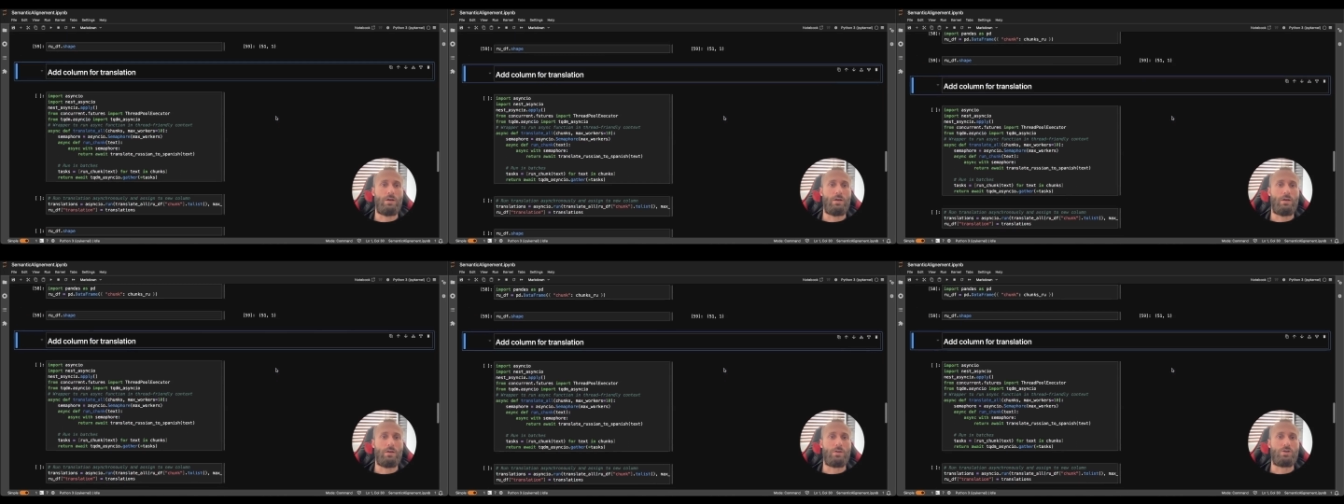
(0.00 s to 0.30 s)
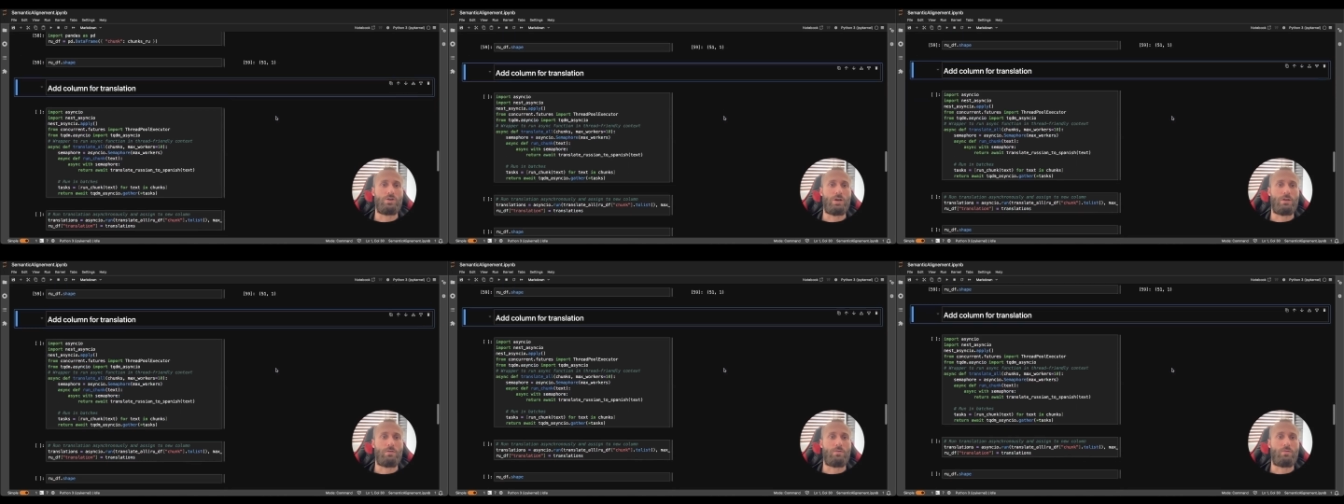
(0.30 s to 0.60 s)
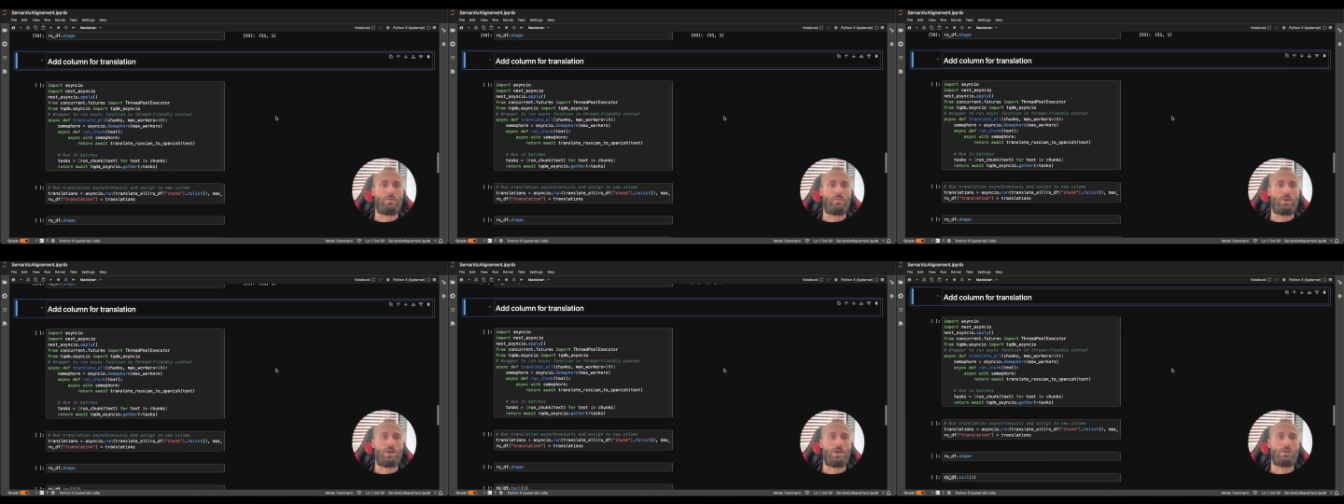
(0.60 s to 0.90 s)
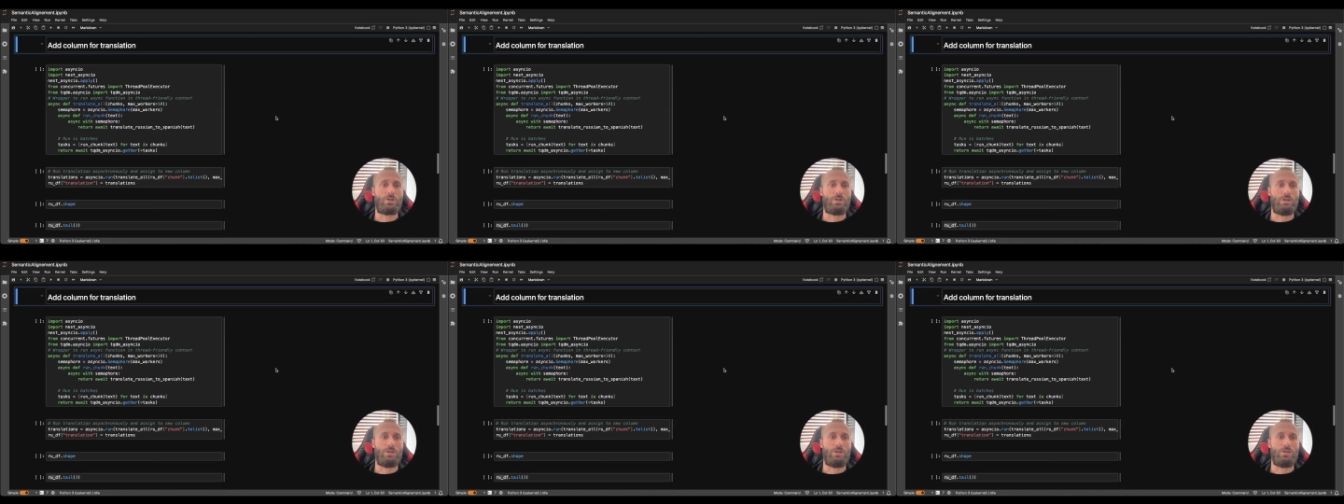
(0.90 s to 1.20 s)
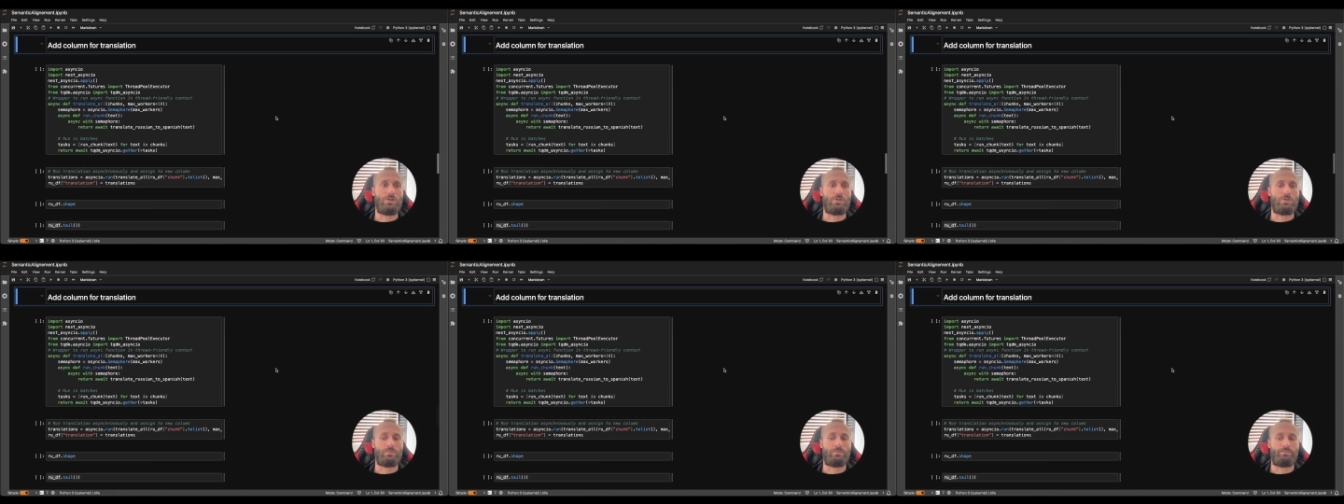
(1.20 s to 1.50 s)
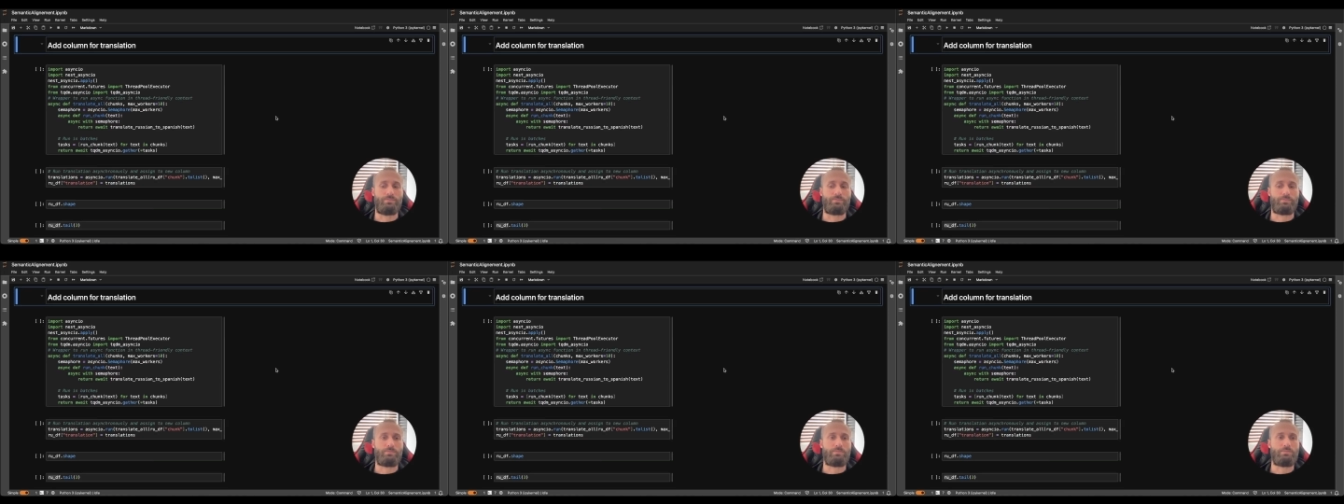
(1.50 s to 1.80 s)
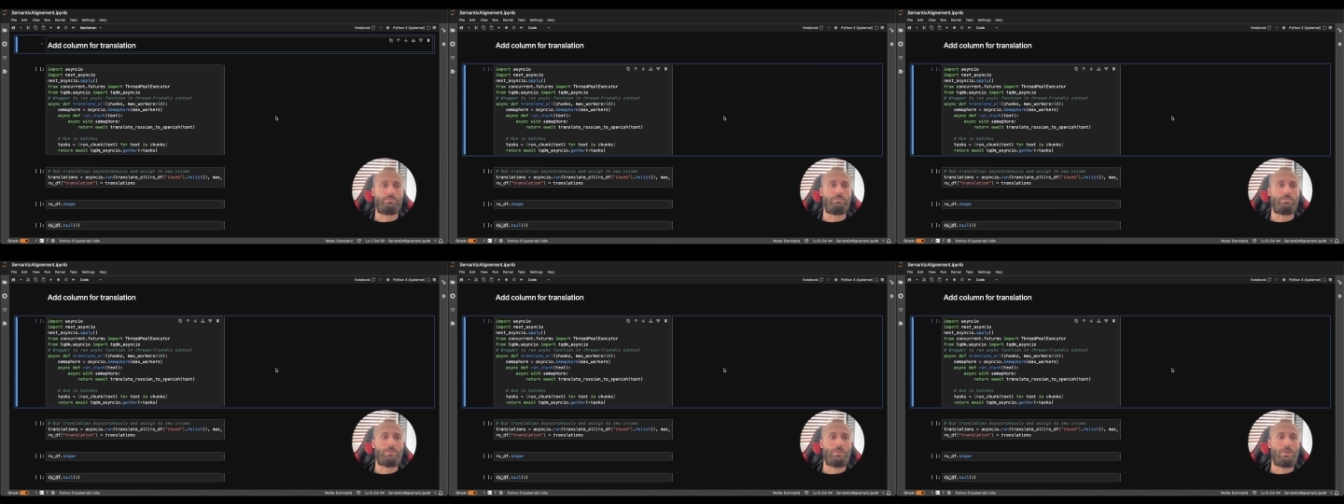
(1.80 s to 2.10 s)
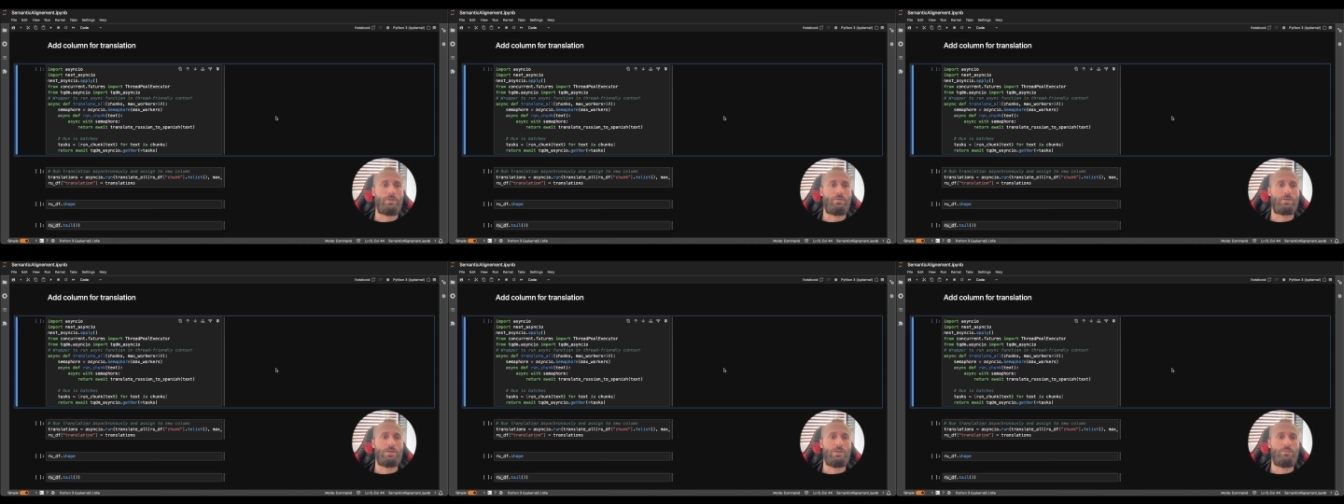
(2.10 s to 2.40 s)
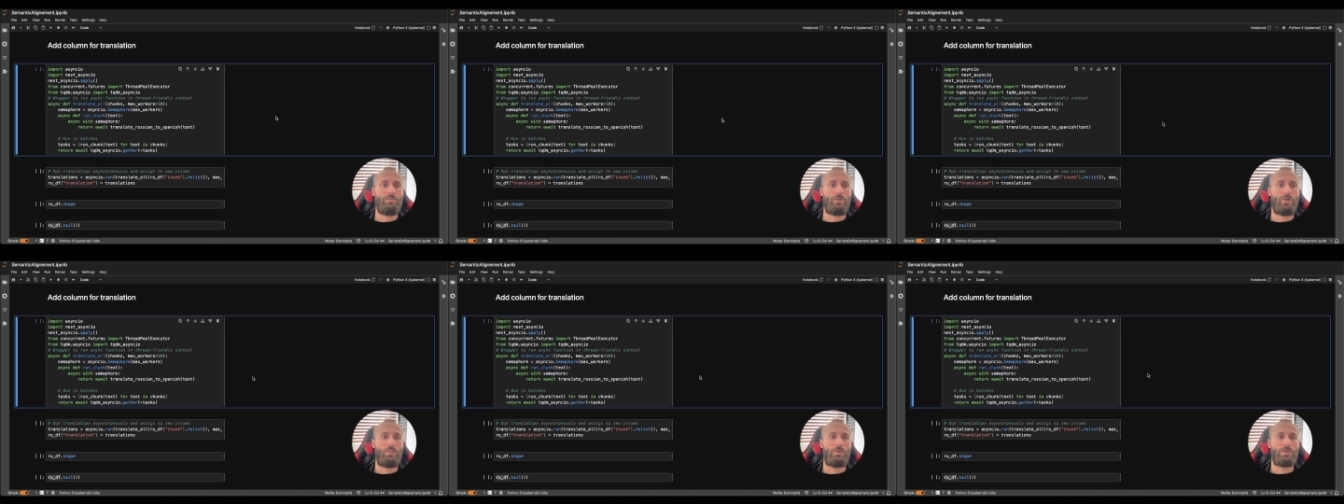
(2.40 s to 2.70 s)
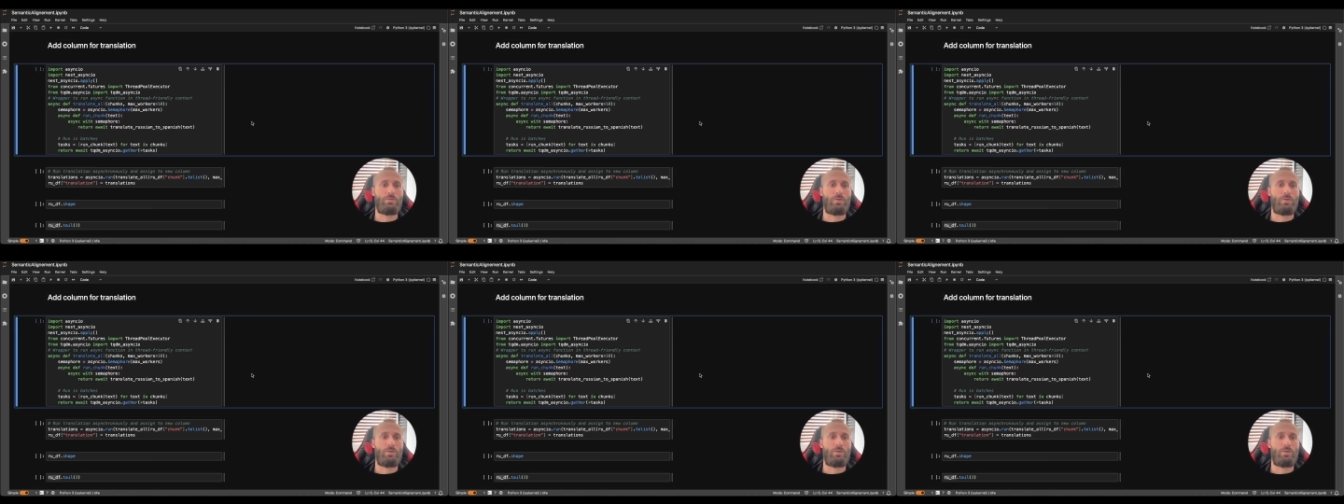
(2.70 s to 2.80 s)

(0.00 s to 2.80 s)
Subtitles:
chunk from Russian edition. For this purpose,